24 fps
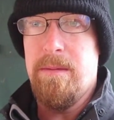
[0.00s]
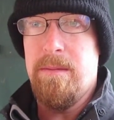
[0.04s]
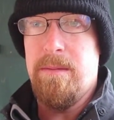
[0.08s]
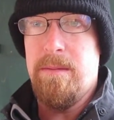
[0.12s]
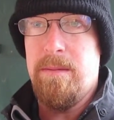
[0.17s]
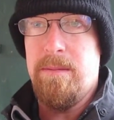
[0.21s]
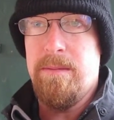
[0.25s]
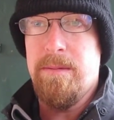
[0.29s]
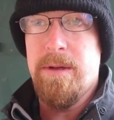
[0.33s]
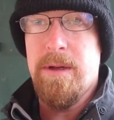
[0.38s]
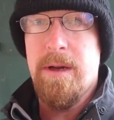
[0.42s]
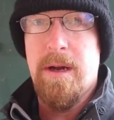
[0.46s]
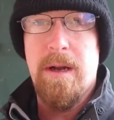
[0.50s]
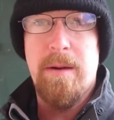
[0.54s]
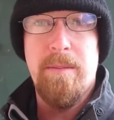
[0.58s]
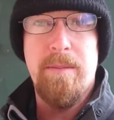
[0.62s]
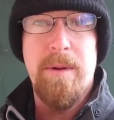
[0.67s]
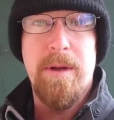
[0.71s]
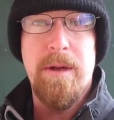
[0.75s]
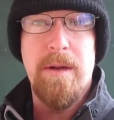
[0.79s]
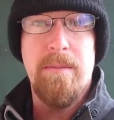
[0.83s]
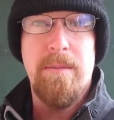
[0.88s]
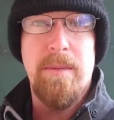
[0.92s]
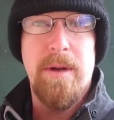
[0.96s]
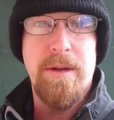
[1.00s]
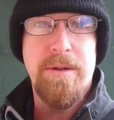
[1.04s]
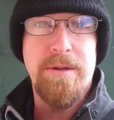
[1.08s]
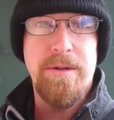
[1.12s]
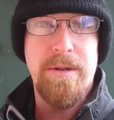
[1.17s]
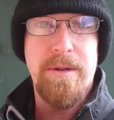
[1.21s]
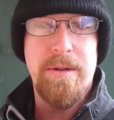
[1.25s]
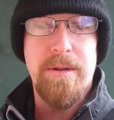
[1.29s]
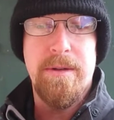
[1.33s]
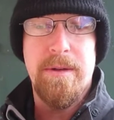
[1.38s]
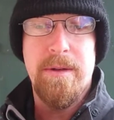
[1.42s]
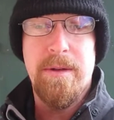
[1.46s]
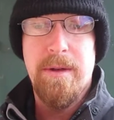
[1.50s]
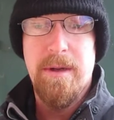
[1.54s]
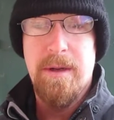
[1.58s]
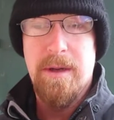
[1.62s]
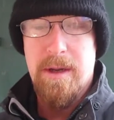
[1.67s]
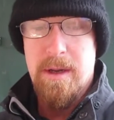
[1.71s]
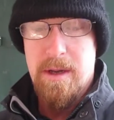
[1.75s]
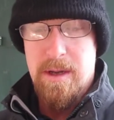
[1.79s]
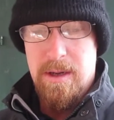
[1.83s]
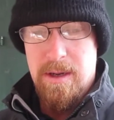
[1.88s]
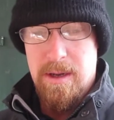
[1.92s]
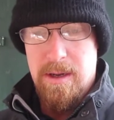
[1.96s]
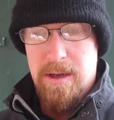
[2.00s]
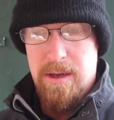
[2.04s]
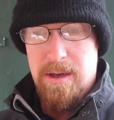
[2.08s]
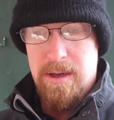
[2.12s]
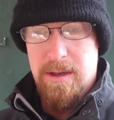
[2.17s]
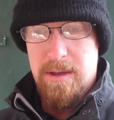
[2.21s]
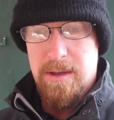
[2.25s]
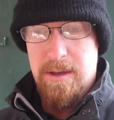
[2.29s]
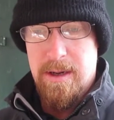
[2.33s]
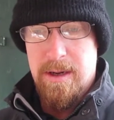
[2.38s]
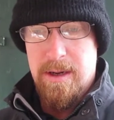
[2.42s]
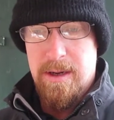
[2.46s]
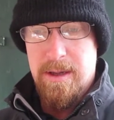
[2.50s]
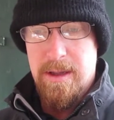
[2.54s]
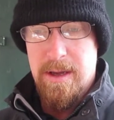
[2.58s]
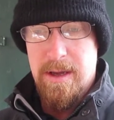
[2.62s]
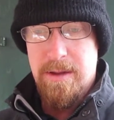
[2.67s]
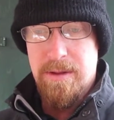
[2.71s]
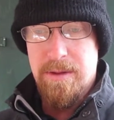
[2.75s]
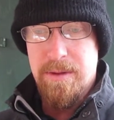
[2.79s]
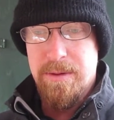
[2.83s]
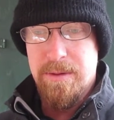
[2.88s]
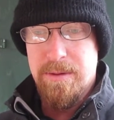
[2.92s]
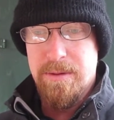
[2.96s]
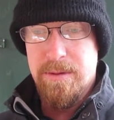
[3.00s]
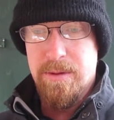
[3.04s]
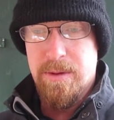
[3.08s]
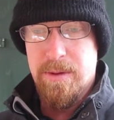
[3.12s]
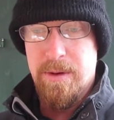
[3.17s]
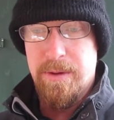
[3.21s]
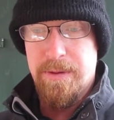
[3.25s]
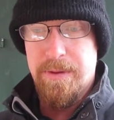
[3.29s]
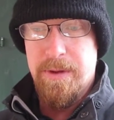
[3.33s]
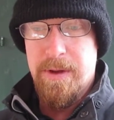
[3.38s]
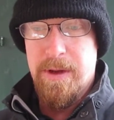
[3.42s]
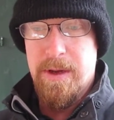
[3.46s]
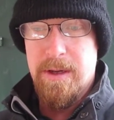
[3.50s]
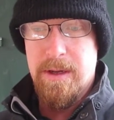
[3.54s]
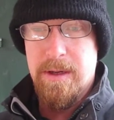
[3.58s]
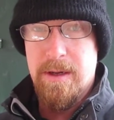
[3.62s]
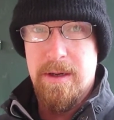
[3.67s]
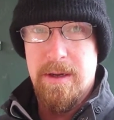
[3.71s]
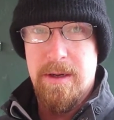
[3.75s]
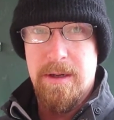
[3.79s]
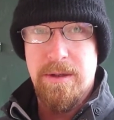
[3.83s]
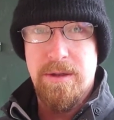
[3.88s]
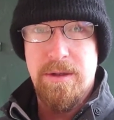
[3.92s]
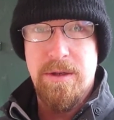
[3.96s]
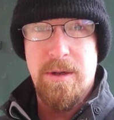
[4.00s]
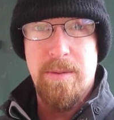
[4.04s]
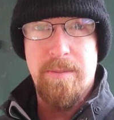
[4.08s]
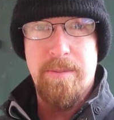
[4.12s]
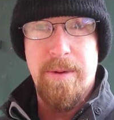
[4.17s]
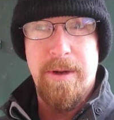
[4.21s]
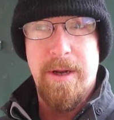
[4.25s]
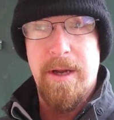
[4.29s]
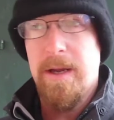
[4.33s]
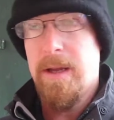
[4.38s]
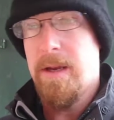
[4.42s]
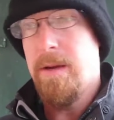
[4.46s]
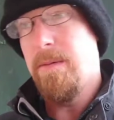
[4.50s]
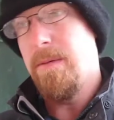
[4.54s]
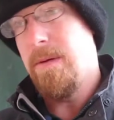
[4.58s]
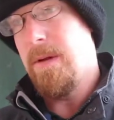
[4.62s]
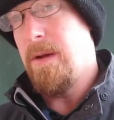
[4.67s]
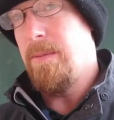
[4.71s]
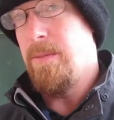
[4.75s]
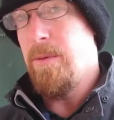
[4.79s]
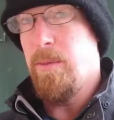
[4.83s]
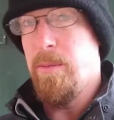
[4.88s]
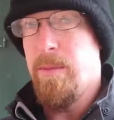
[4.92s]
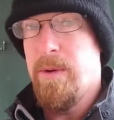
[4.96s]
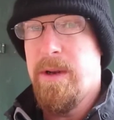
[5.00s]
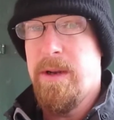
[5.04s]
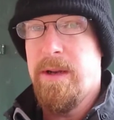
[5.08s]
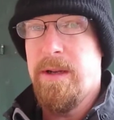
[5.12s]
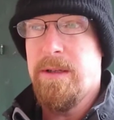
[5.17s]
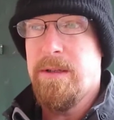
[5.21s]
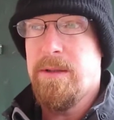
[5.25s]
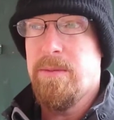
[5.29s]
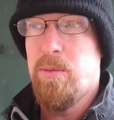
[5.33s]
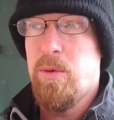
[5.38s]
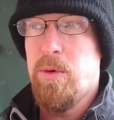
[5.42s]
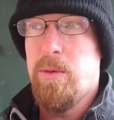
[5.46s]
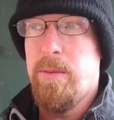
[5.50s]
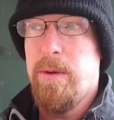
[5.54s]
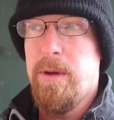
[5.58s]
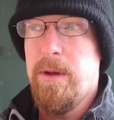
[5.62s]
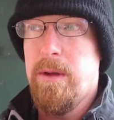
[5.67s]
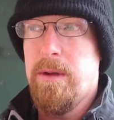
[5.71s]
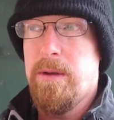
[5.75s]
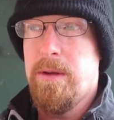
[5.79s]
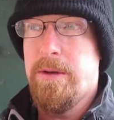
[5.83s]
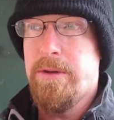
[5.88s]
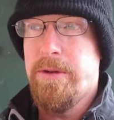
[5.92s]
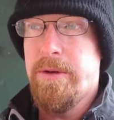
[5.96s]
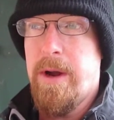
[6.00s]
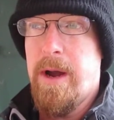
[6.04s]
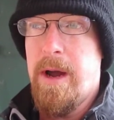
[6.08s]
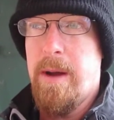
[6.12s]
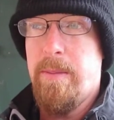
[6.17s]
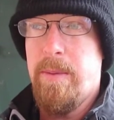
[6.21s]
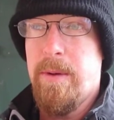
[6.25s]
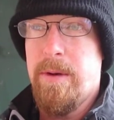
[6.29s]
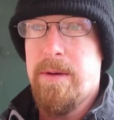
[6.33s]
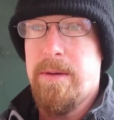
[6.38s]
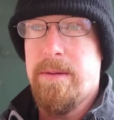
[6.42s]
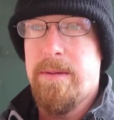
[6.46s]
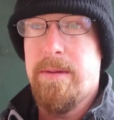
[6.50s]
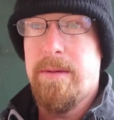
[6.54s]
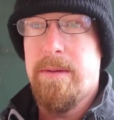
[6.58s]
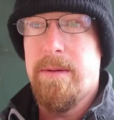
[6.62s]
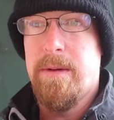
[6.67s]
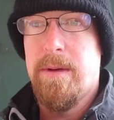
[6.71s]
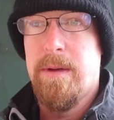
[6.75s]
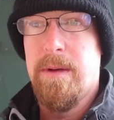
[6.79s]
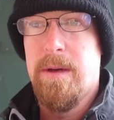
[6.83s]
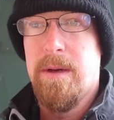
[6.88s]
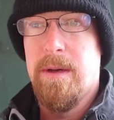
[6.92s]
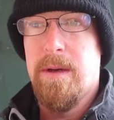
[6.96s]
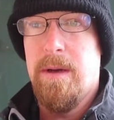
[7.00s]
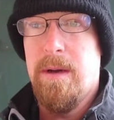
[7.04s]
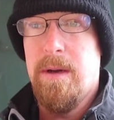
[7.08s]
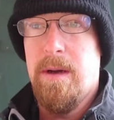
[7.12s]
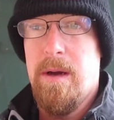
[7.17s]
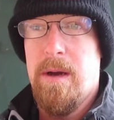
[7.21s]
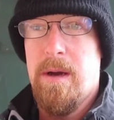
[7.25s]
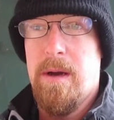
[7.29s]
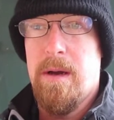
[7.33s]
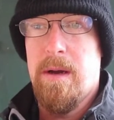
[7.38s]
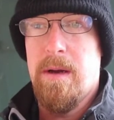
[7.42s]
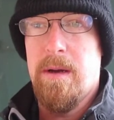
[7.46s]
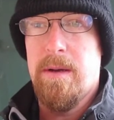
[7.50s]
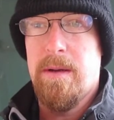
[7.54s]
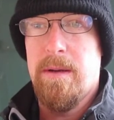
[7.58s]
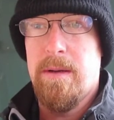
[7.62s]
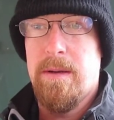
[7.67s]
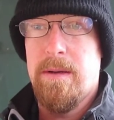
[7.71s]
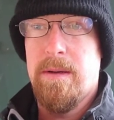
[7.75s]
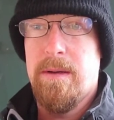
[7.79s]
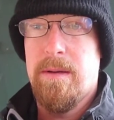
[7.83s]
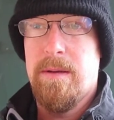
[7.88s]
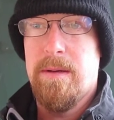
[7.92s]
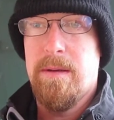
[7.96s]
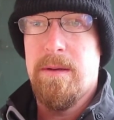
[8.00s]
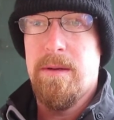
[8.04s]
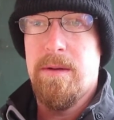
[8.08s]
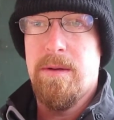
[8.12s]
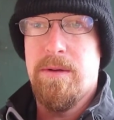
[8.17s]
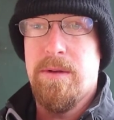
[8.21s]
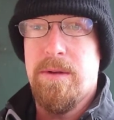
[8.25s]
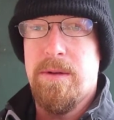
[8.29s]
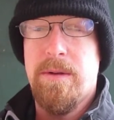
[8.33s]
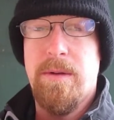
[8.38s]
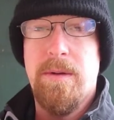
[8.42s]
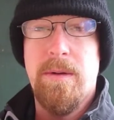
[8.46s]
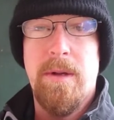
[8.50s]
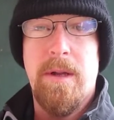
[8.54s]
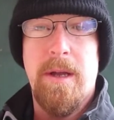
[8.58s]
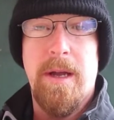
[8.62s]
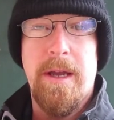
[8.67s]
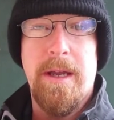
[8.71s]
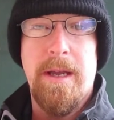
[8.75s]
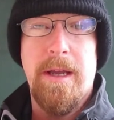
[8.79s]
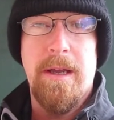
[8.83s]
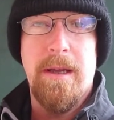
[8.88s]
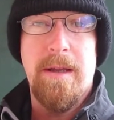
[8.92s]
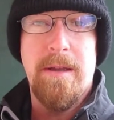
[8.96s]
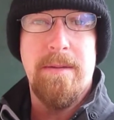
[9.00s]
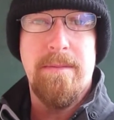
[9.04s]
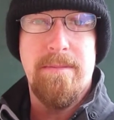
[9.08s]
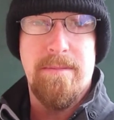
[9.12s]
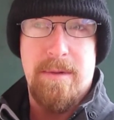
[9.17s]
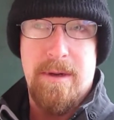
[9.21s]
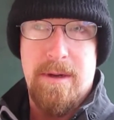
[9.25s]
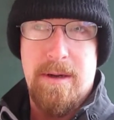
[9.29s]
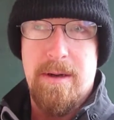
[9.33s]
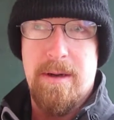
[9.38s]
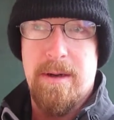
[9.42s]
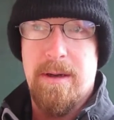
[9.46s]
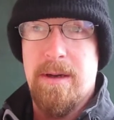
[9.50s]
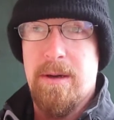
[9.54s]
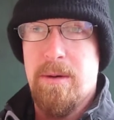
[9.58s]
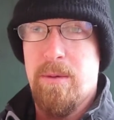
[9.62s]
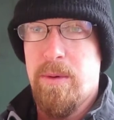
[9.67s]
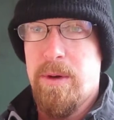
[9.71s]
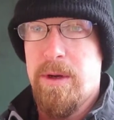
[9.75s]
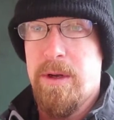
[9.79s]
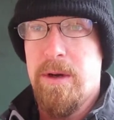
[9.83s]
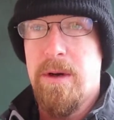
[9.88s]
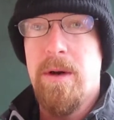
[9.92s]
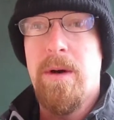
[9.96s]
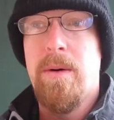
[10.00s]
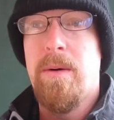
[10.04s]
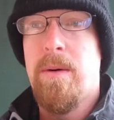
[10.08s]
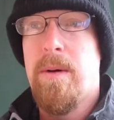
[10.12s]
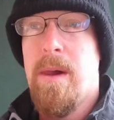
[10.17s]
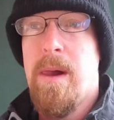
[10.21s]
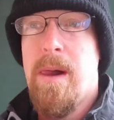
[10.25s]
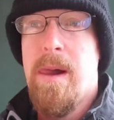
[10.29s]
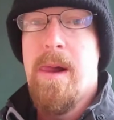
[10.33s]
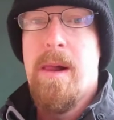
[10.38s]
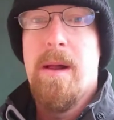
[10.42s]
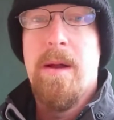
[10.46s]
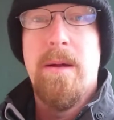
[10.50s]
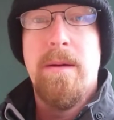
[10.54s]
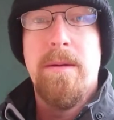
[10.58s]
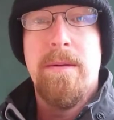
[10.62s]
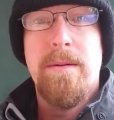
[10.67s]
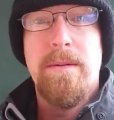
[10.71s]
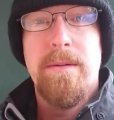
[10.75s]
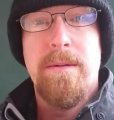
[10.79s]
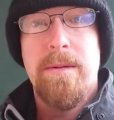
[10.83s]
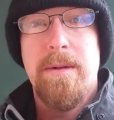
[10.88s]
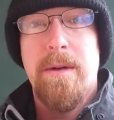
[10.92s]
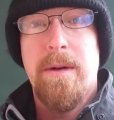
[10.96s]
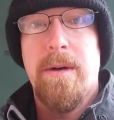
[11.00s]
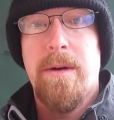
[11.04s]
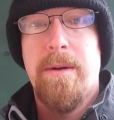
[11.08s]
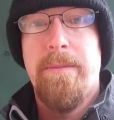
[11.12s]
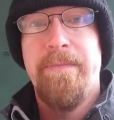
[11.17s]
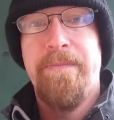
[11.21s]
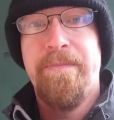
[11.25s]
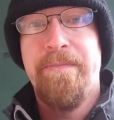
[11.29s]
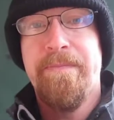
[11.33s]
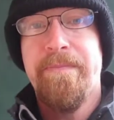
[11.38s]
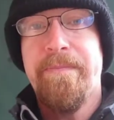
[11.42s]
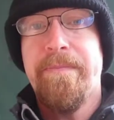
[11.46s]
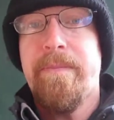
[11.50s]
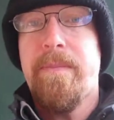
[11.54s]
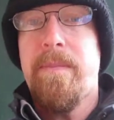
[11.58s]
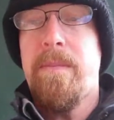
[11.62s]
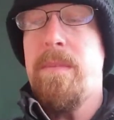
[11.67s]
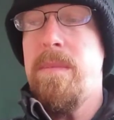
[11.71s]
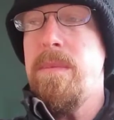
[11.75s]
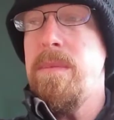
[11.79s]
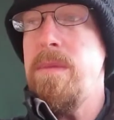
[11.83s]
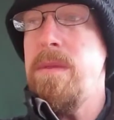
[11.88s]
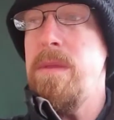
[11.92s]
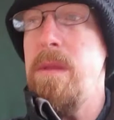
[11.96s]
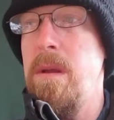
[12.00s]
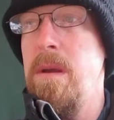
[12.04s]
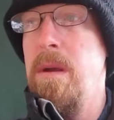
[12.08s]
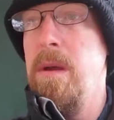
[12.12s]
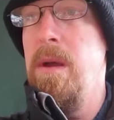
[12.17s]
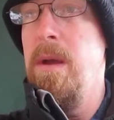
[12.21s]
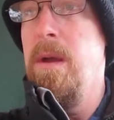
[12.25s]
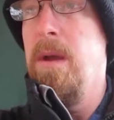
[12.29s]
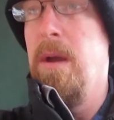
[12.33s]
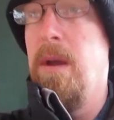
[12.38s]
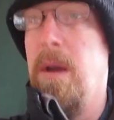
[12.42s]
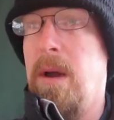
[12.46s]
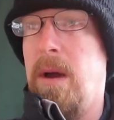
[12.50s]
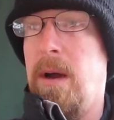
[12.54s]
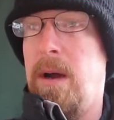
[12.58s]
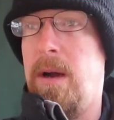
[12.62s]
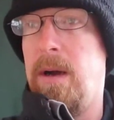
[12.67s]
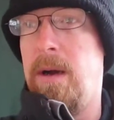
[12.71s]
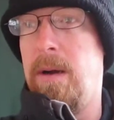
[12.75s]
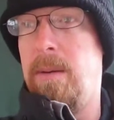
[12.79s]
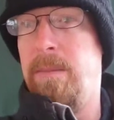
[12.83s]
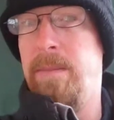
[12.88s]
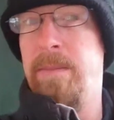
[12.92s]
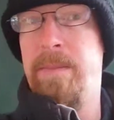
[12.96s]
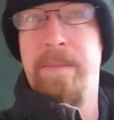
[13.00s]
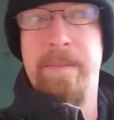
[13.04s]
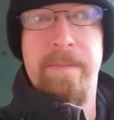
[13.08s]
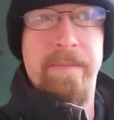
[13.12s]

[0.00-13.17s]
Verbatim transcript: God being mentioned and uh, that sort of thing uh, jump ahead of a couple minutes and we'll be into trapping uh, those that do like it uh, here we go so um,